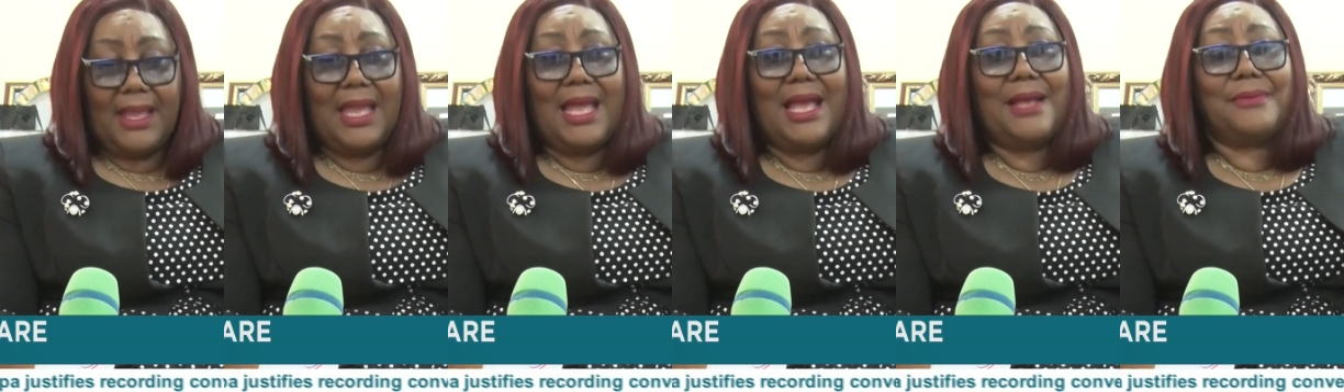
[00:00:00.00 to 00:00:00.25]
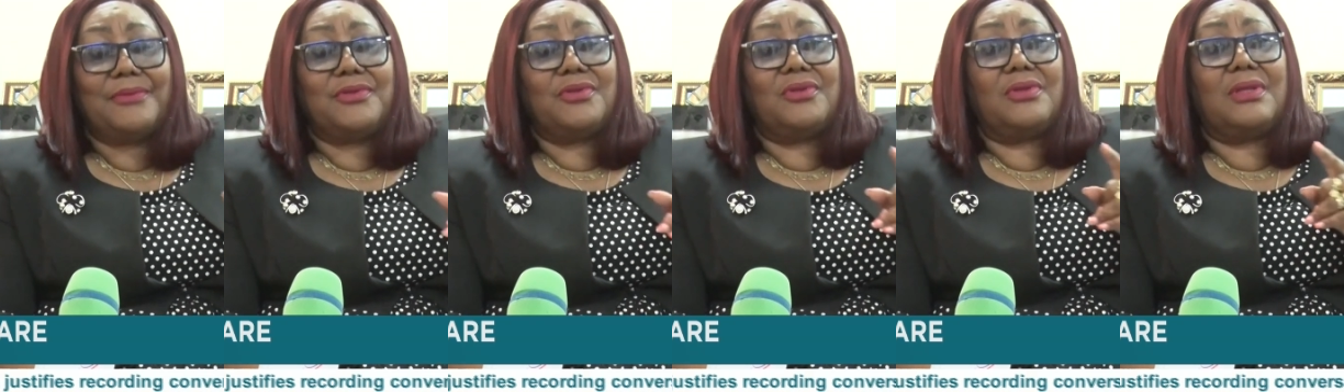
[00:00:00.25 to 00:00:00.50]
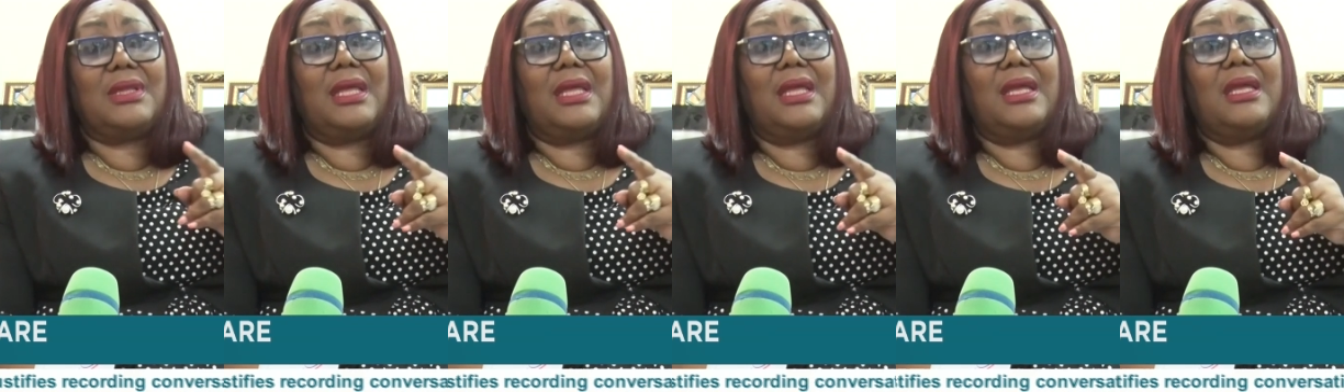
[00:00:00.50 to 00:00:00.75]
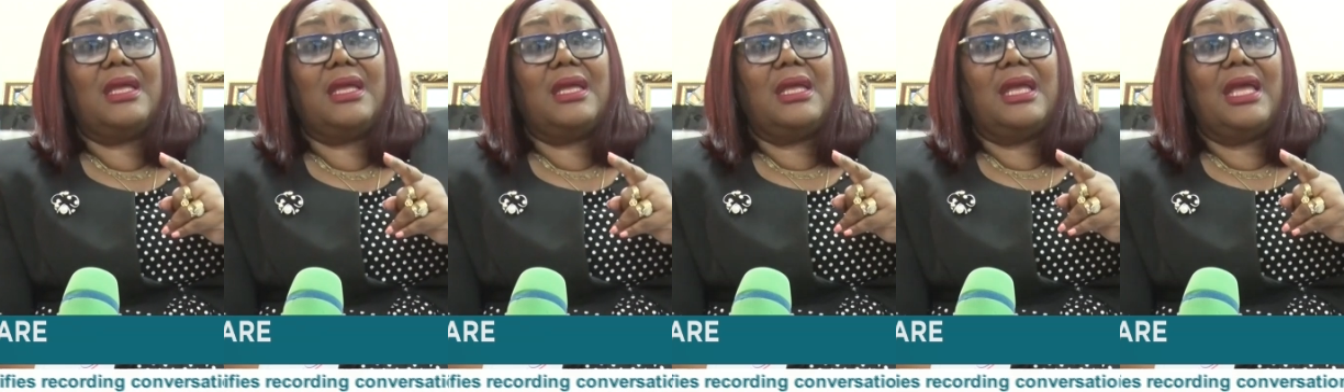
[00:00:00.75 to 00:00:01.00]
up to the
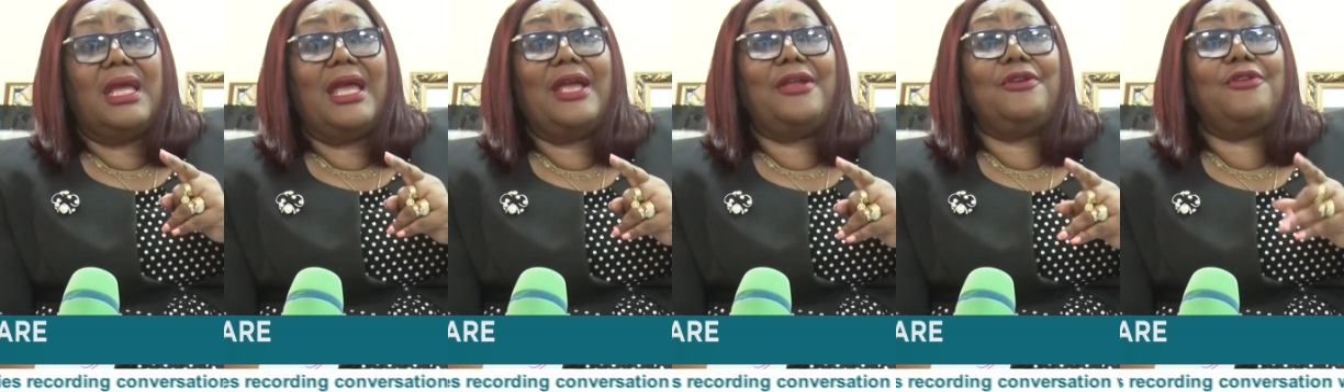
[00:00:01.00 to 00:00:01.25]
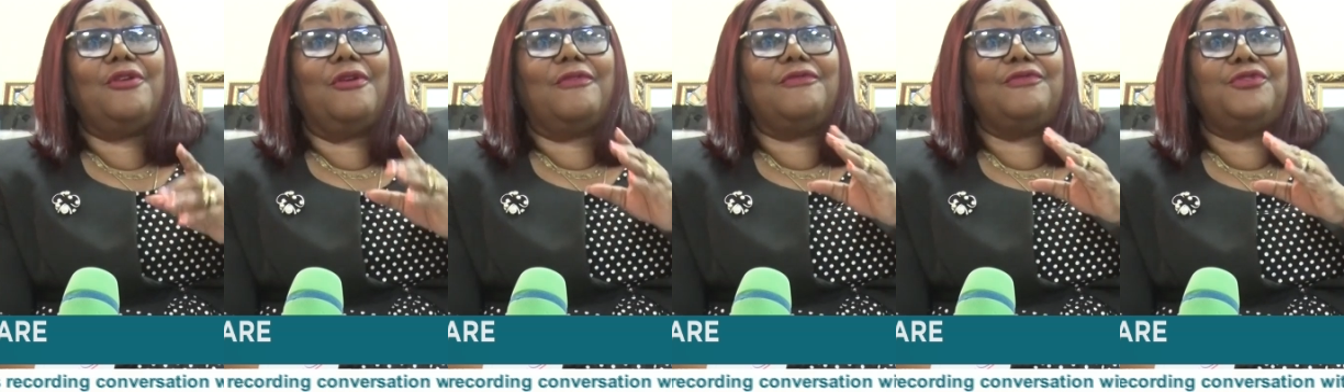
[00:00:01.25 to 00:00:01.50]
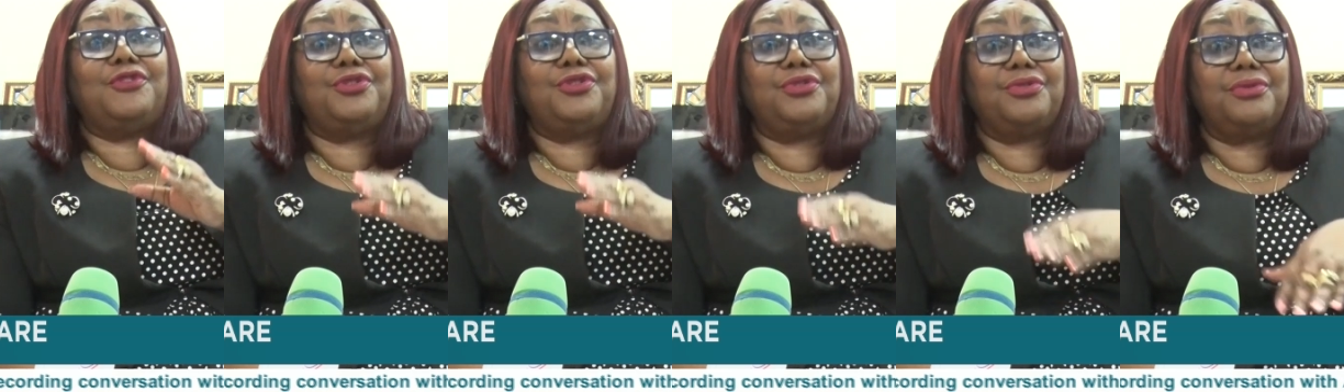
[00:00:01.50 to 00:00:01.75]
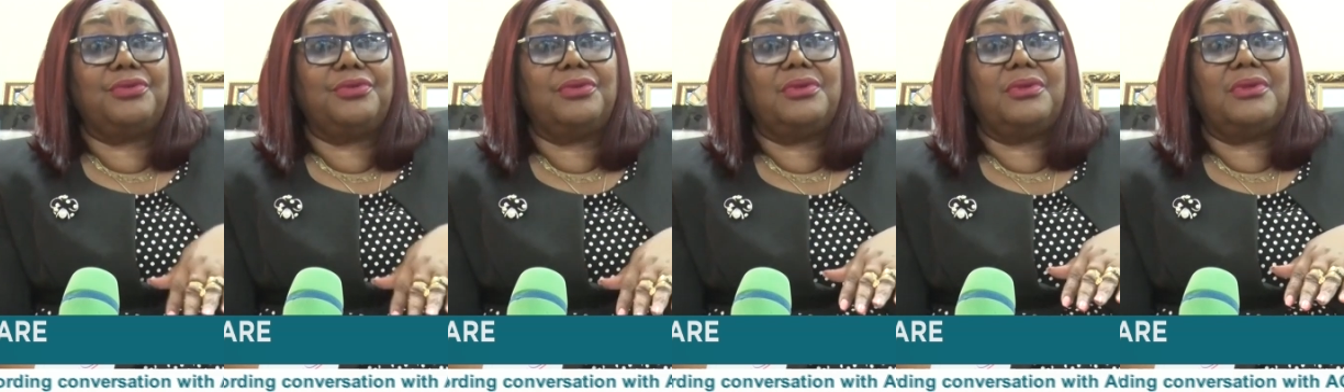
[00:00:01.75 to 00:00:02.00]
end of
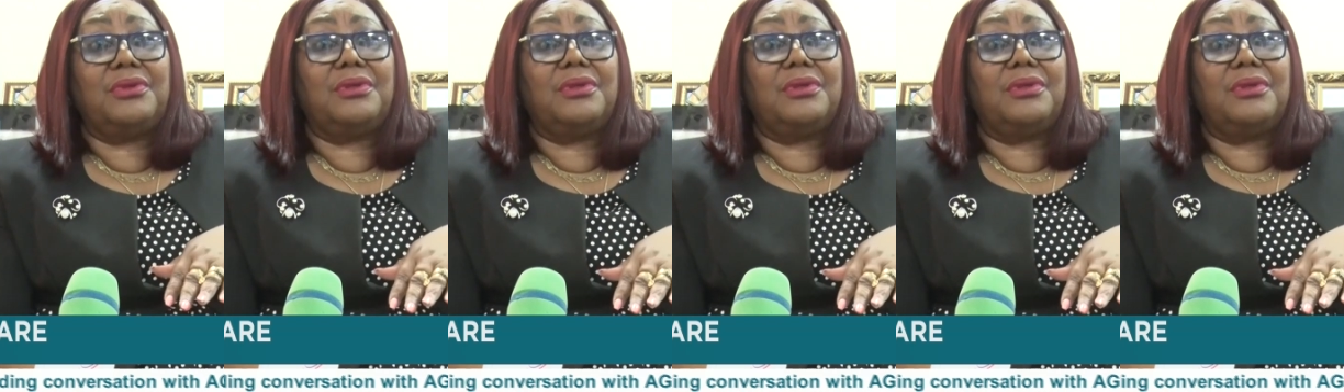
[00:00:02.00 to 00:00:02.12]
June